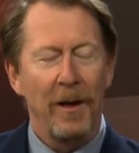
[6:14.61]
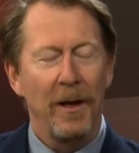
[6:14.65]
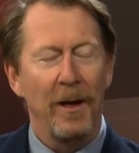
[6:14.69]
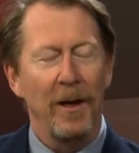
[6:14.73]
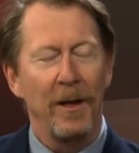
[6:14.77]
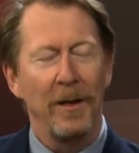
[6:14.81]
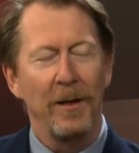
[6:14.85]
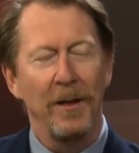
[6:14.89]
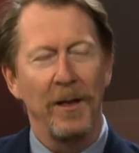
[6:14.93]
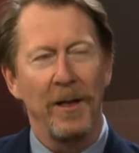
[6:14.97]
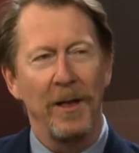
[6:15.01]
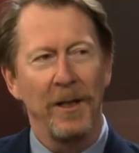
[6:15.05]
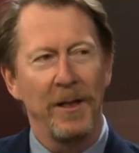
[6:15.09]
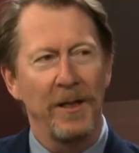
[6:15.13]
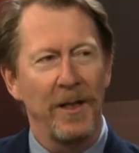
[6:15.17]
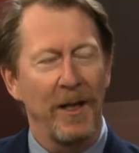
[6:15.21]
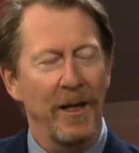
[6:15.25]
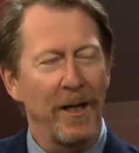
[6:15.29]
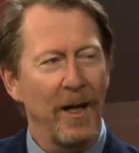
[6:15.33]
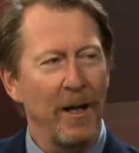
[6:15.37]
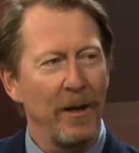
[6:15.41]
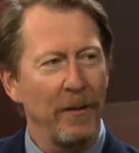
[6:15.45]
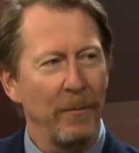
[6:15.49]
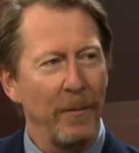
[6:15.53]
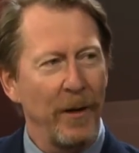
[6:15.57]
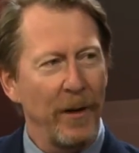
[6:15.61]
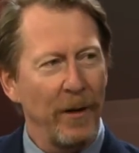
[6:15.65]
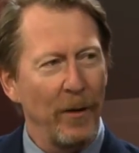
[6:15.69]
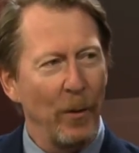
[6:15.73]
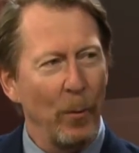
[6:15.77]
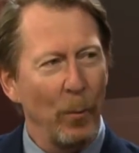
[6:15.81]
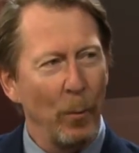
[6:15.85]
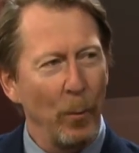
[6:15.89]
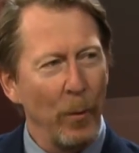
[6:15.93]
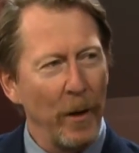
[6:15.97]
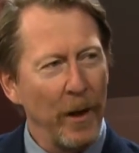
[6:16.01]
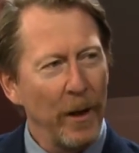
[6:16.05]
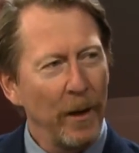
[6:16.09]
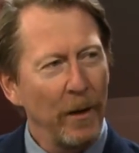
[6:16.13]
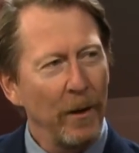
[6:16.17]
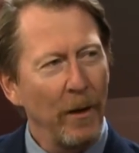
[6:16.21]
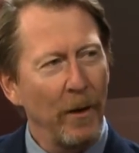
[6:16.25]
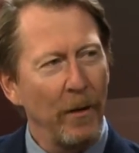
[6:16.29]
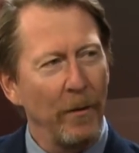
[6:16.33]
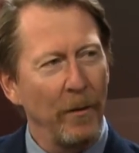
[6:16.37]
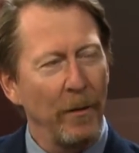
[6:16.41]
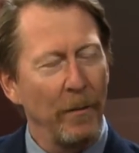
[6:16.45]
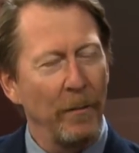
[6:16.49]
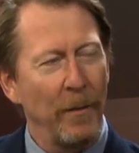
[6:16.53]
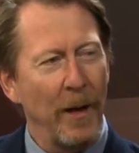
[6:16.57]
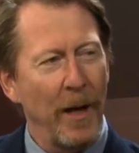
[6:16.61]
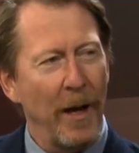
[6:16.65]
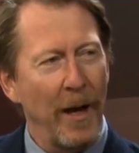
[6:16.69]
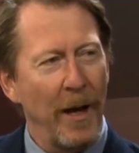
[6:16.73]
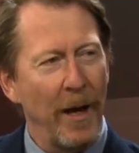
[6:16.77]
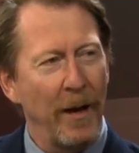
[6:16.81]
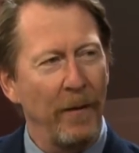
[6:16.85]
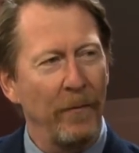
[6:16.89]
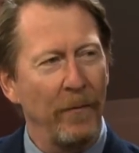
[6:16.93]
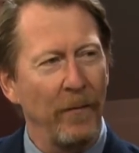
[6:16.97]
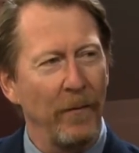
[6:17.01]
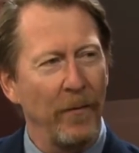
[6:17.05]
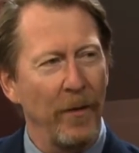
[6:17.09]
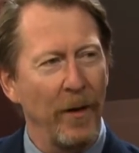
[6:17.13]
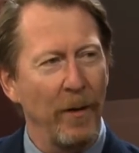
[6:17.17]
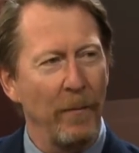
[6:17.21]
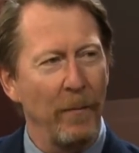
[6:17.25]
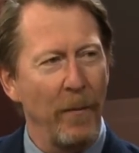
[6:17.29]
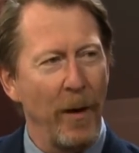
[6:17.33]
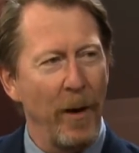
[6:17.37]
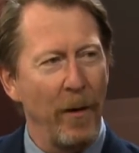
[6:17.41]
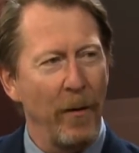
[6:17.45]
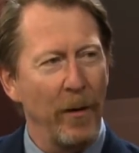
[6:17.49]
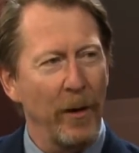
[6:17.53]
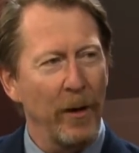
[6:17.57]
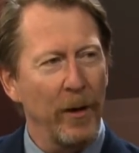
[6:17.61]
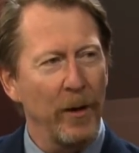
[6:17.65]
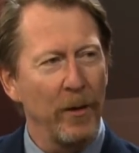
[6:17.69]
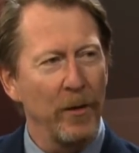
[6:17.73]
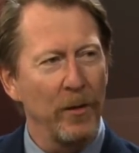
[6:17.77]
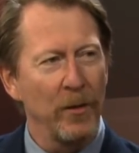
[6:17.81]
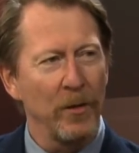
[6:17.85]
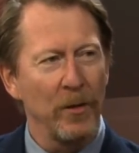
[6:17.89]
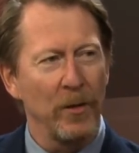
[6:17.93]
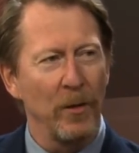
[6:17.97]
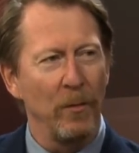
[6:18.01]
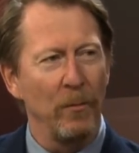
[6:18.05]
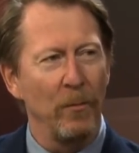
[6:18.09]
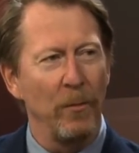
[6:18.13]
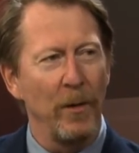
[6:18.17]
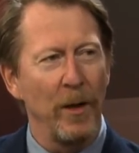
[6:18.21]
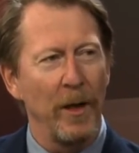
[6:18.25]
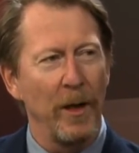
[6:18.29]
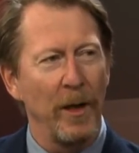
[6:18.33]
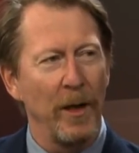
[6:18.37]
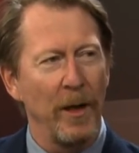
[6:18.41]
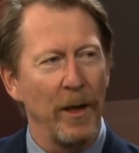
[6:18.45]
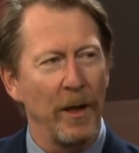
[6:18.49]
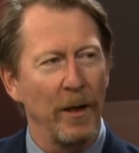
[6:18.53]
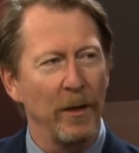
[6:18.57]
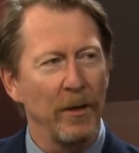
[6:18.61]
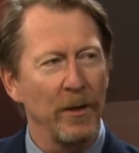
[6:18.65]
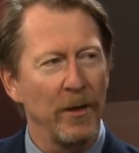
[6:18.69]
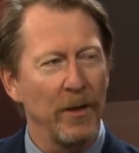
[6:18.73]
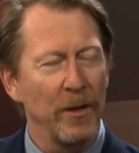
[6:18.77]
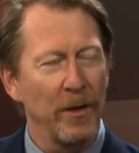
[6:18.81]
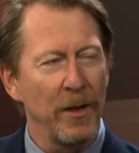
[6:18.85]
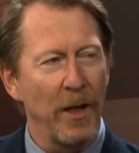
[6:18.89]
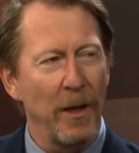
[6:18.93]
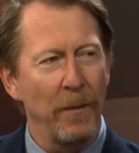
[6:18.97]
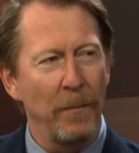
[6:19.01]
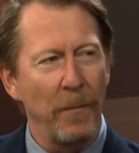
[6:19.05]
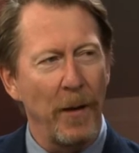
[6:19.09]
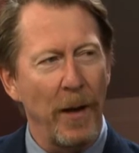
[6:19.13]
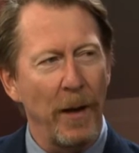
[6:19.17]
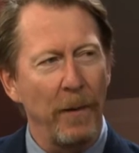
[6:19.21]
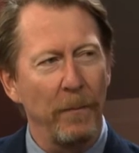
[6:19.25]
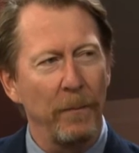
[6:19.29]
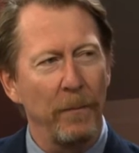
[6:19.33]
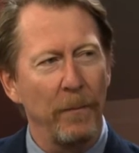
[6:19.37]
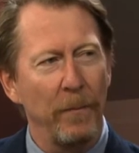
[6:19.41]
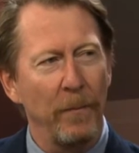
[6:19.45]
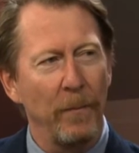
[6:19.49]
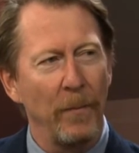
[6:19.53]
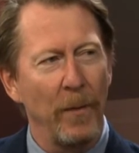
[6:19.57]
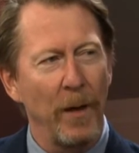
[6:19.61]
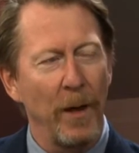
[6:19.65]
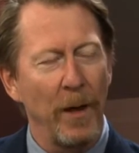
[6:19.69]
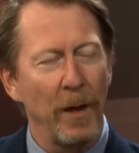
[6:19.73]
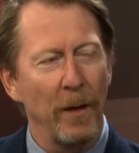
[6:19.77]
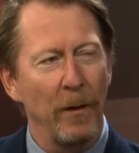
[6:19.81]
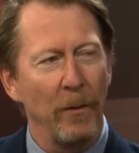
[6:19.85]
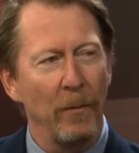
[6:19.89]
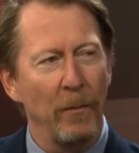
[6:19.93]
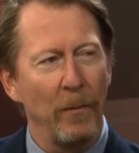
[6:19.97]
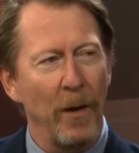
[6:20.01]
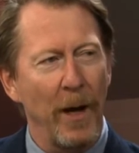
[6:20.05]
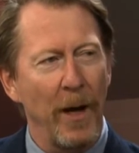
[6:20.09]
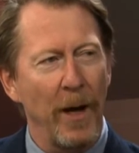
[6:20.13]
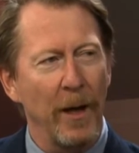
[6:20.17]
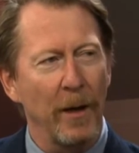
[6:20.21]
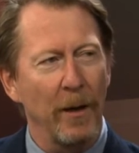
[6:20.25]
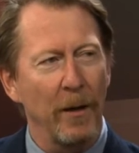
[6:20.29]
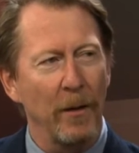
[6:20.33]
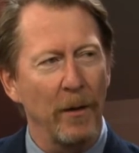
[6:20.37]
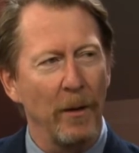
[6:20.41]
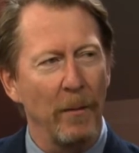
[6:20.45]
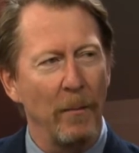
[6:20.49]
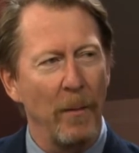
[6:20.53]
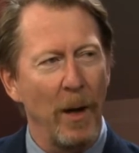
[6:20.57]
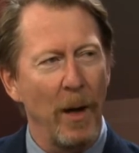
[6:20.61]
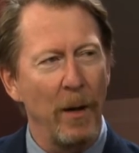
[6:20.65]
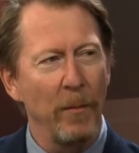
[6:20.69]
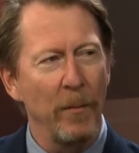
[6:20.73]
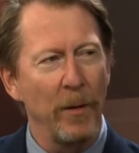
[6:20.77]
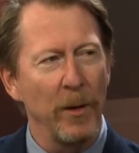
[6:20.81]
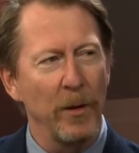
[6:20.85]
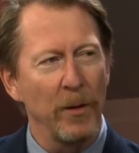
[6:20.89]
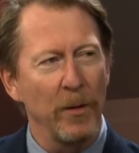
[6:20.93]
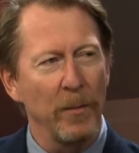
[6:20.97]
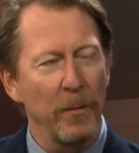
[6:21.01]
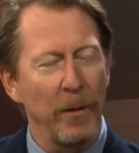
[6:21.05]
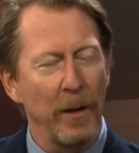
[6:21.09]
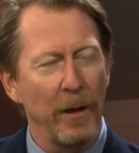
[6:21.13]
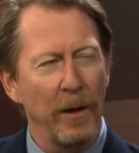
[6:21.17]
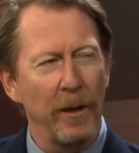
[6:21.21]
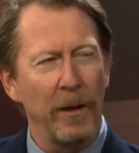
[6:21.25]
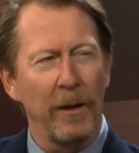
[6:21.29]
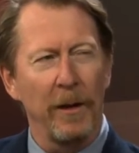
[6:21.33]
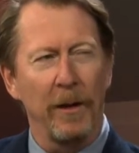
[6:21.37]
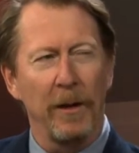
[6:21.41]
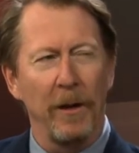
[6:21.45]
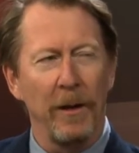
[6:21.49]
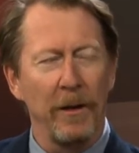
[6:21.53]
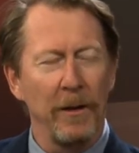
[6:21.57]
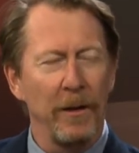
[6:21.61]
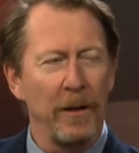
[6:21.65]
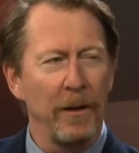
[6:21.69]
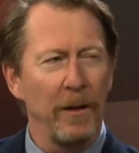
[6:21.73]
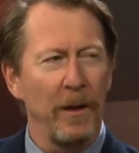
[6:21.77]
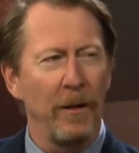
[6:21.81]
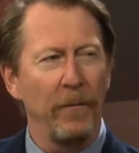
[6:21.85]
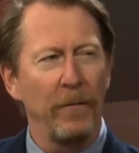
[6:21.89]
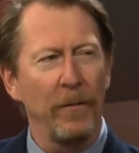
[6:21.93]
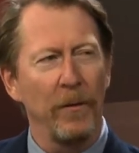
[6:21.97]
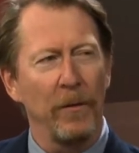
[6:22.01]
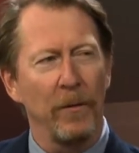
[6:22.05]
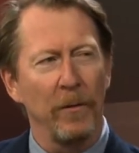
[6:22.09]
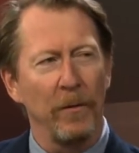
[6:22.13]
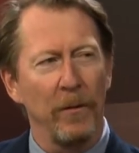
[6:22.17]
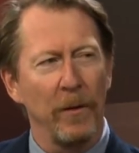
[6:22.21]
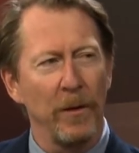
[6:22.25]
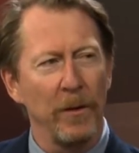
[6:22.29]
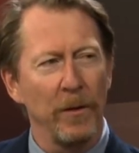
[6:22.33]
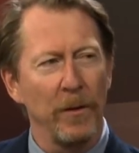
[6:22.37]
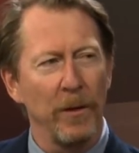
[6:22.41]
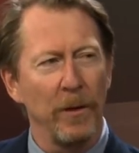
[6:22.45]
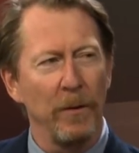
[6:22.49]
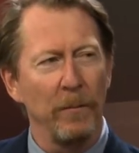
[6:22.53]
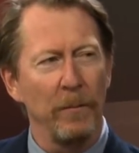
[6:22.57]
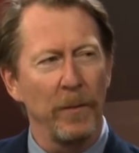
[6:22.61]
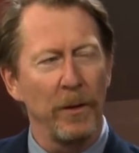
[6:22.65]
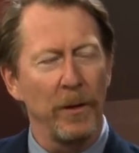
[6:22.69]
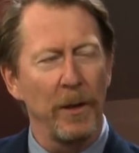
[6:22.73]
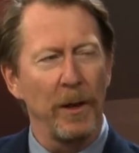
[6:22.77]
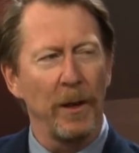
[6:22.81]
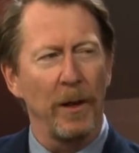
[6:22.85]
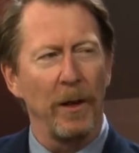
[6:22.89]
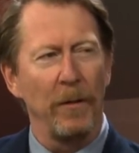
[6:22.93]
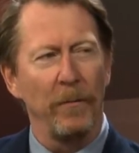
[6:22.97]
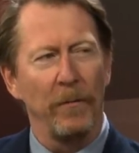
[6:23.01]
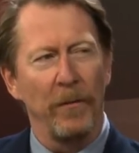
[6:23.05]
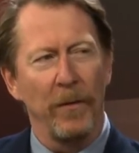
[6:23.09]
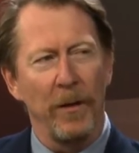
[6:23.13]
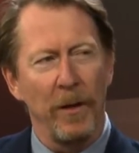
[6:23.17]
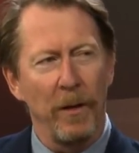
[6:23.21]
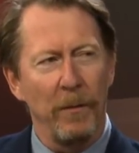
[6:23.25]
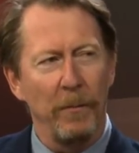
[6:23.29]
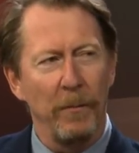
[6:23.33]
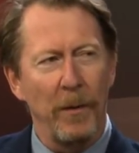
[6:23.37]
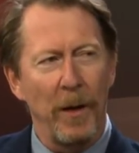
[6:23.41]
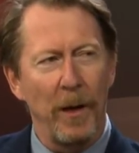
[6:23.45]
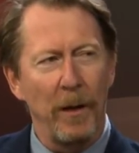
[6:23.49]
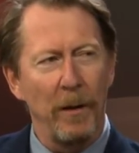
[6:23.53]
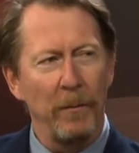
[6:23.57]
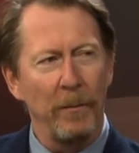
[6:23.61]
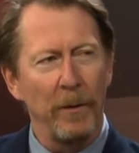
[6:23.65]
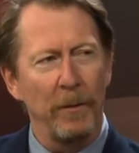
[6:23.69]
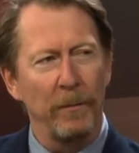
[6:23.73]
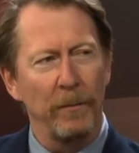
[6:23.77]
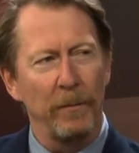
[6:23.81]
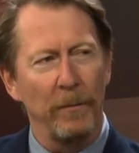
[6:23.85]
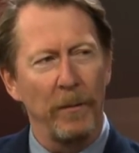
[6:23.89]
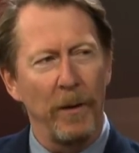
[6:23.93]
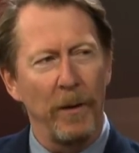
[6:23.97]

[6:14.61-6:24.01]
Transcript: is there going to be the will on the behalf of the Americans to really step up in Iraq at the moment? It's politically difficult, isn't it, particularly for the Obama